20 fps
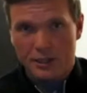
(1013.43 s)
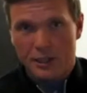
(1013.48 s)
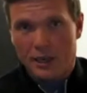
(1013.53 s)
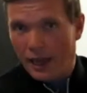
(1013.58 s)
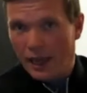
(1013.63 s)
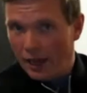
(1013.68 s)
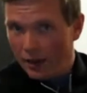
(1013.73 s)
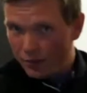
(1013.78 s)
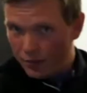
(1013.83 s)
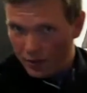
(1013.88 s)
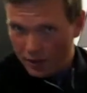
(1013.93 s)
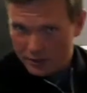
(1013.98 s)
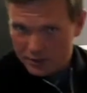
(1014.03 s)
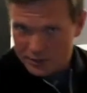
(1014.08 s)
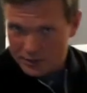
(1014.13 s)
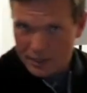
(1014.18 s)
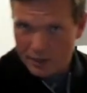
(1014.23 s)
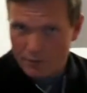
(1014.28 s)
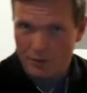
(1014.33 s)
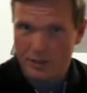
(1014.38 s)
the left and
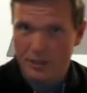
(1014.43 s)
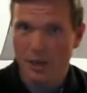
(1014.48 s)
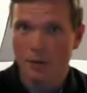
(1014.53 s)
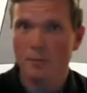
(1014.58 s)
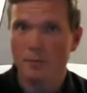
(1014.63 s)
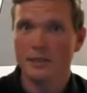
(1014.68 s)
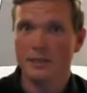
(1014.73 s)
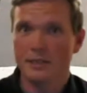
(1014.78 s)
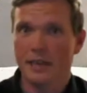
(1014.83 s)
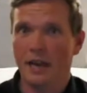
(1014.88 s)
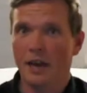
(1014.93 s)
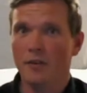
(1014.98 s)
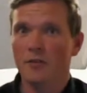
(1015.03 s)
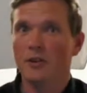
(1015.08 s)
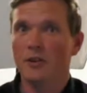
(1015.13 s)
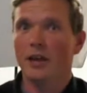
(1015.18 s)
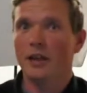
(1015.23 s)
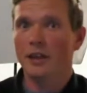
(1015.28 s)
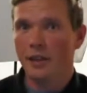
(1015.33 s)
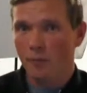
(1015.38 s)
just have it coming
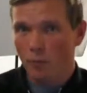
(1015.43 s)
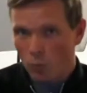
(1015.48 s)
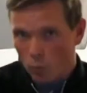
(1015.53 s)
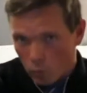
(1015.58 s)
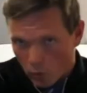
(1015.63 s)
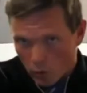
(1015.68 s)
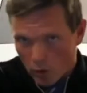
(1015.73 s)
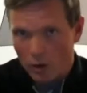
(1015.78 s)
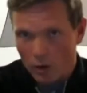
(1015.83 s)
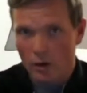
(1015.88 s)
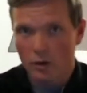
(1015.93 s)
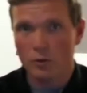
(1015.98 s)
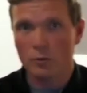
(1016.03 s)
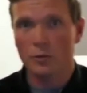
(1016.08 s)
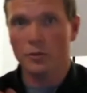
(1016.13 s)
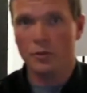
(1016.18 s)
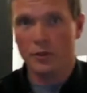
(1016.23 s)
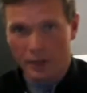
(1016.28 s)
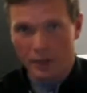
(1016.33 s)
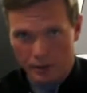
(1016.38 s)
down and then work
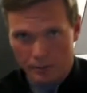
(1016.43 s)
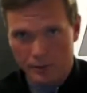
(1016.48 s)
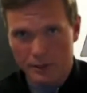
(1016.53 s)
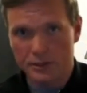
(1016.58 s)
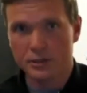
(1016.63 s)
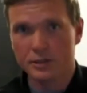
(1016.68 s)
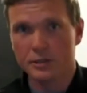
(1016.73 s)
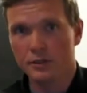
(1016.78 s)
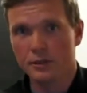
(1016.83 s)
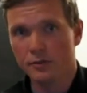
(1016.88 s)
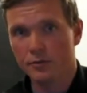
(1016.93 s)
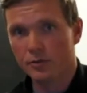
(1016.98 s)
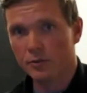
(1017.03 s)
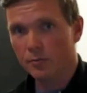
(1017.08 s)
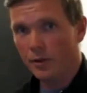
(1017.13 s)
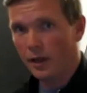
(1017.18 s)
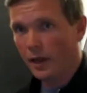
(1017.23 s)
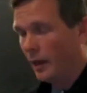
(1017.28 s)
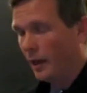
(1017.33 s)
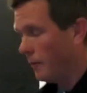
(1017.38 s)
with the image
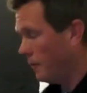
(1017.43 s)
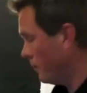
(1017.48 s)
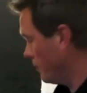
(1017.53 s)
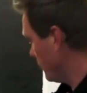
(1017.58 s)
from there.